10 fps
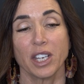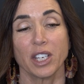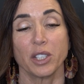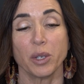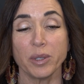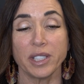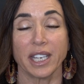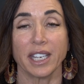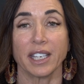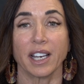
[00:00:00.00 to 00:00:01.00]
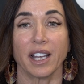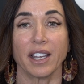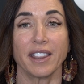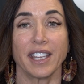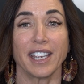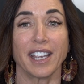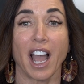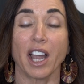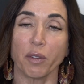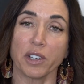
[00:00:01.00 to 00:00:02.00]
using the
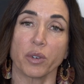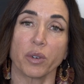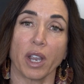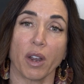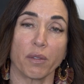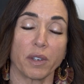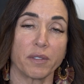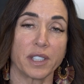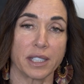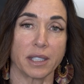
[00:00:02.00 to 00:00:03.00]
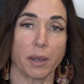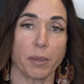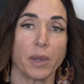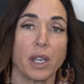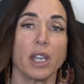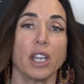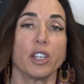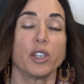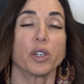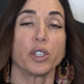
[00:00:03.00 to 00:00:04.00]
HydraFacial Keravive system,
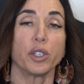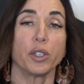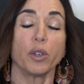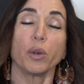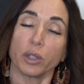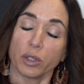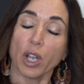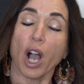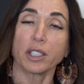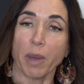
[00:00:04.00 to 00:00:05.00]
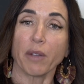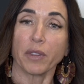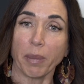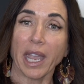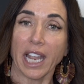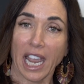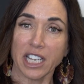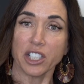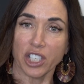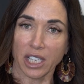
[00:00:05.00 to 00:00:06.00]
you talked about the beta
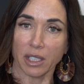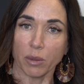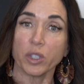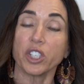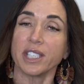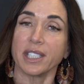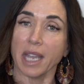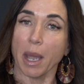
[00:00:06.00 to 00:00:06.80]
HD, which is step